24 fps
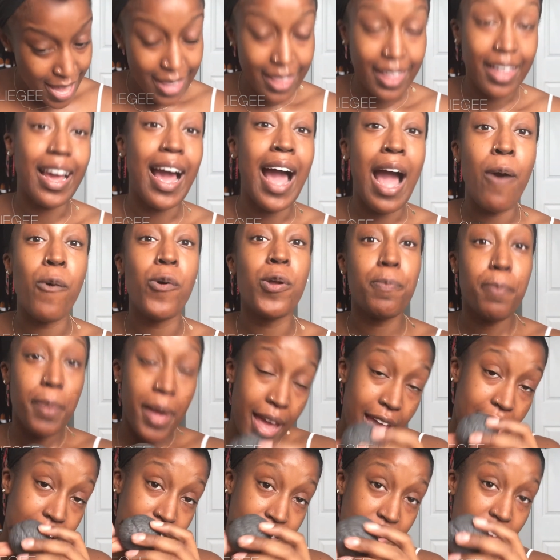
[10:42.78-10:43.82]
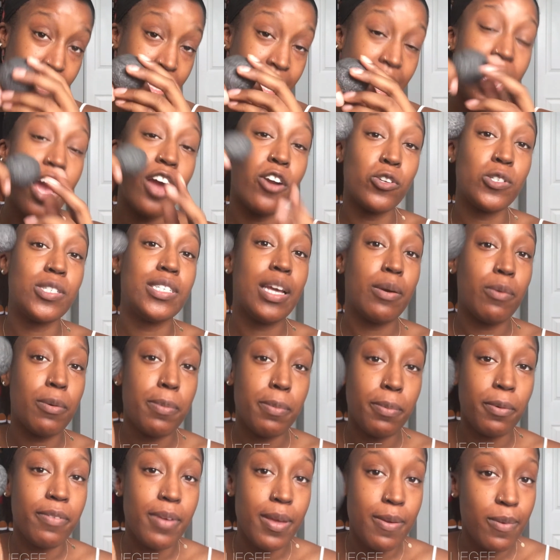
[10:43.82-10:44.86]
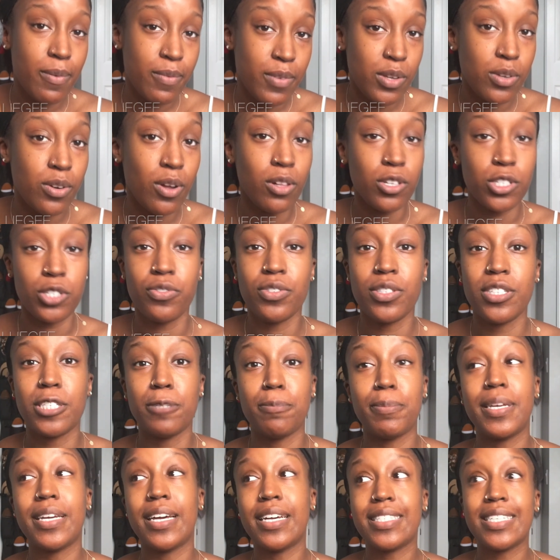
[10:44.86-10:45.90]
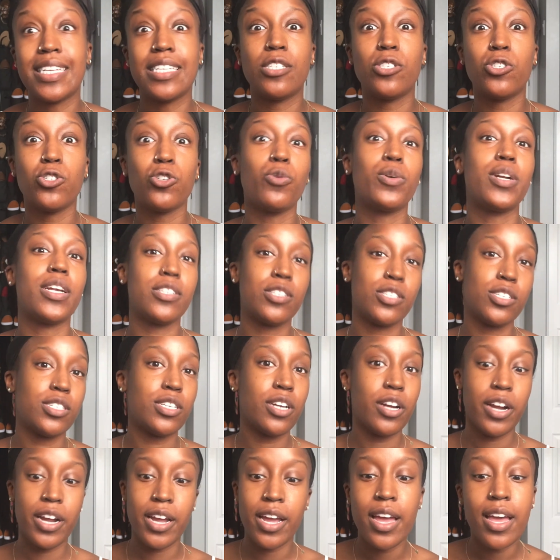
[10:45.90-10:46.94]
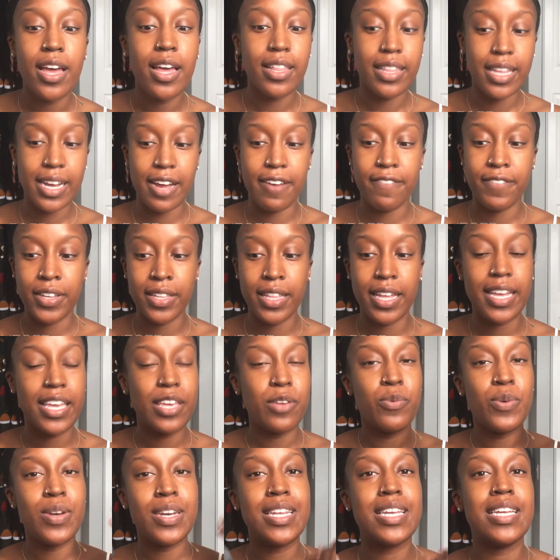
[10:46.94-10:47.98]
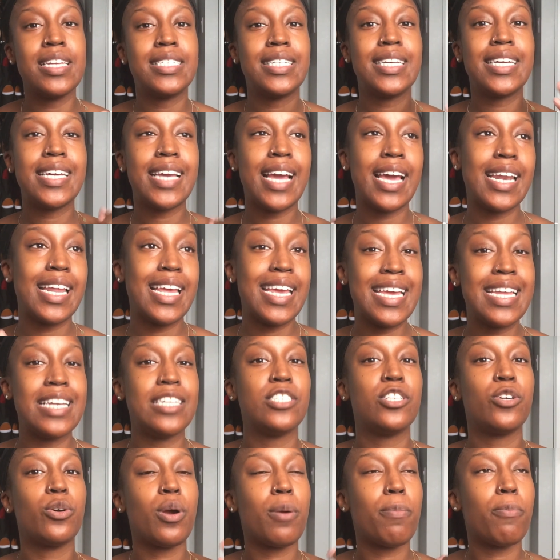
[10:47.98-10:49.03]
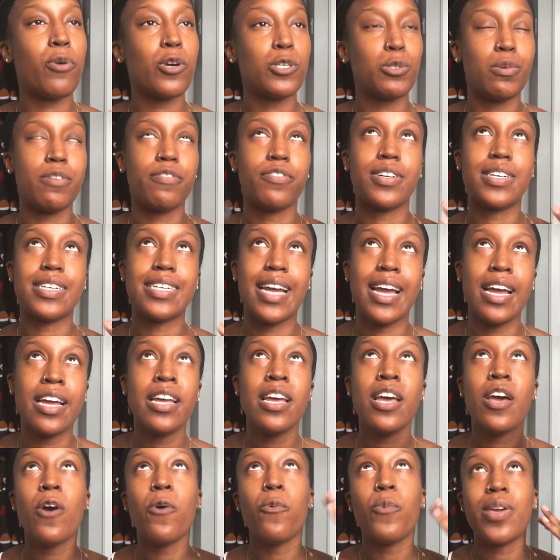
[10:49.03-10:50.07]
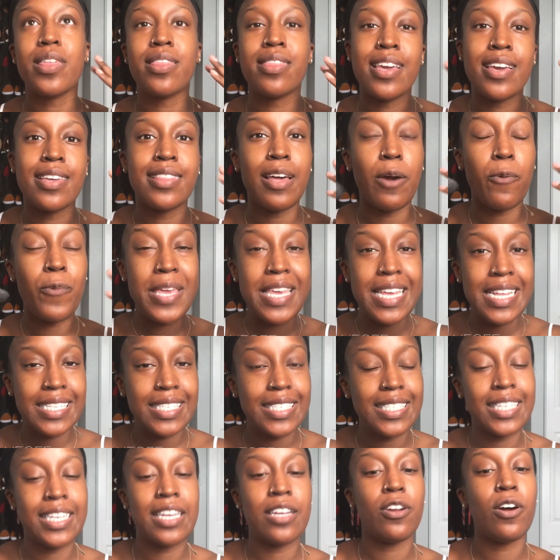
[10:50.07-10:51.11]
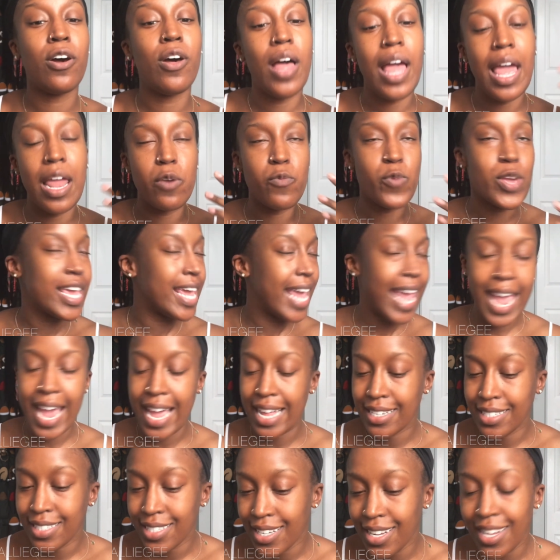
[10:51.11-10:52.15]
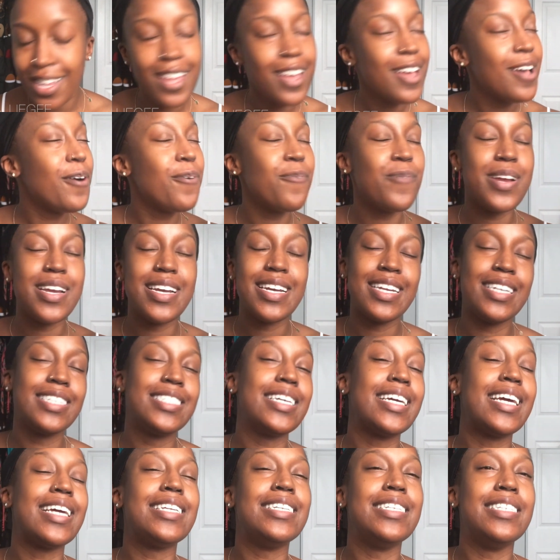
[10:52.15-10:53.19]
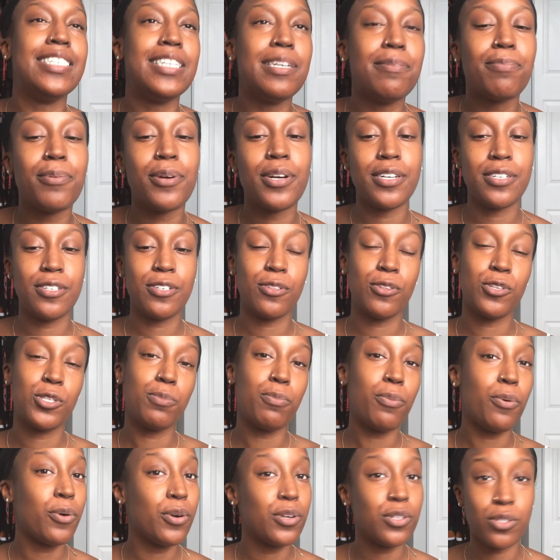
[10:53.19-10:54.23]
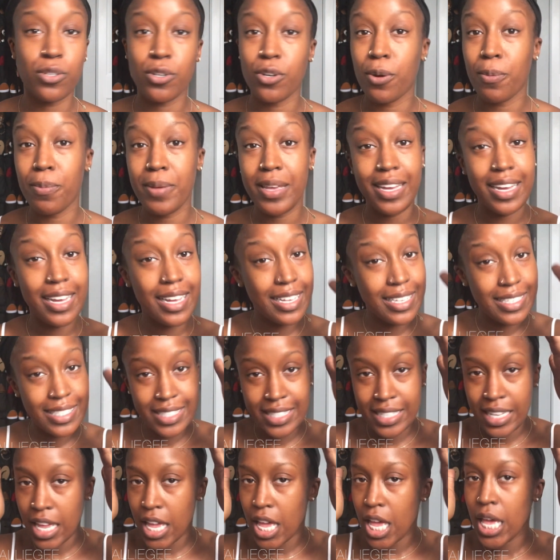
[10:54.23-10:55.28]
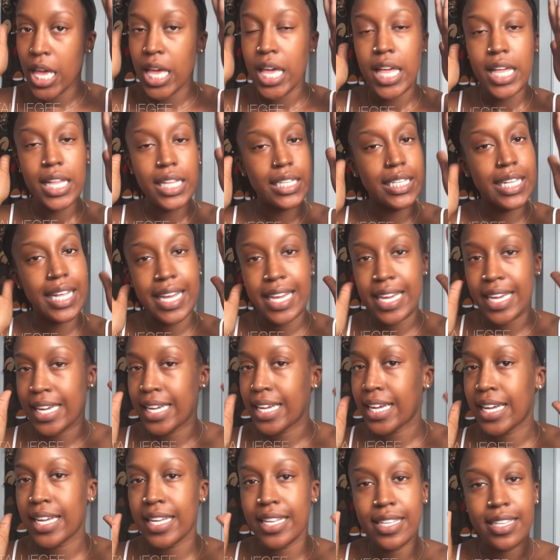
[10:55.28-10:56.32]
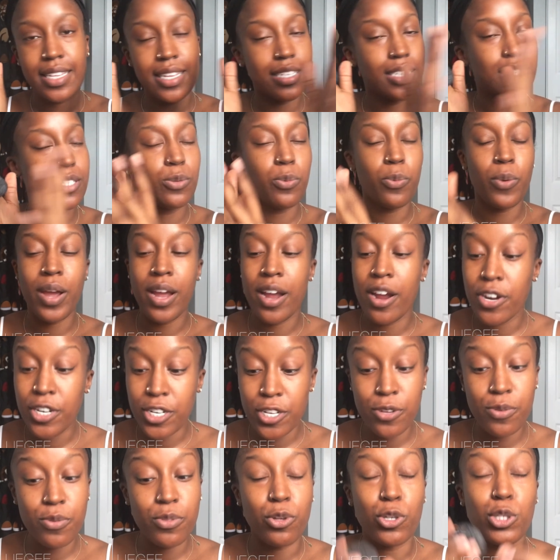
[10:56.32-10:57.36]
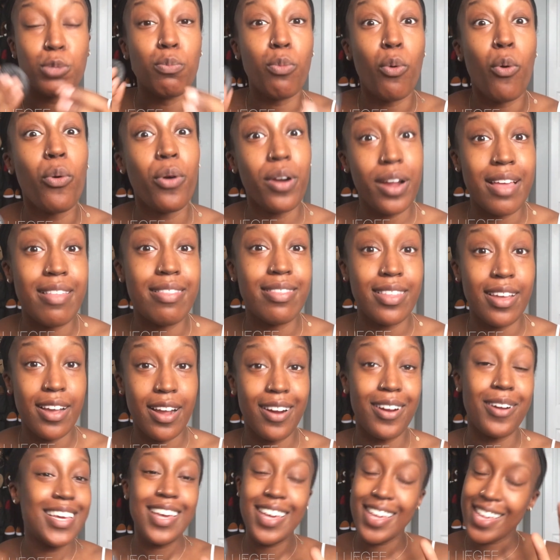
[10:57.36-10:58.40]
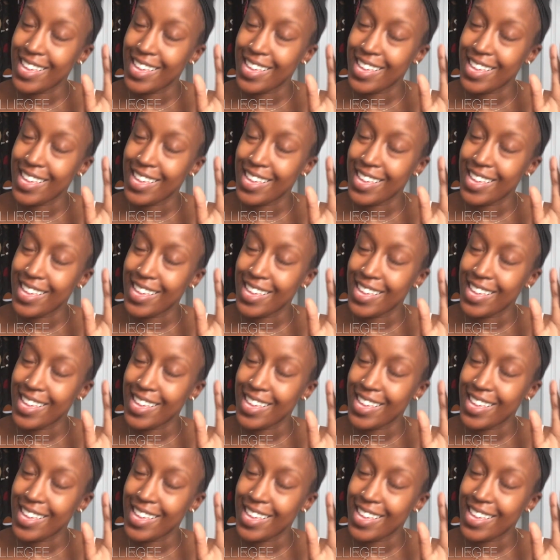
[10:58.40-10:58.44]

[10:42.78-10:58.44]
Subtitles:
like, I would pay I understand why people pay $15 for these, because it's so necessary. Like, I feel like you need to get into our pores. We think that we can see it all, and we can't. We need to get deeper into those pores, girl, because, like, I swear to you, there's more in there.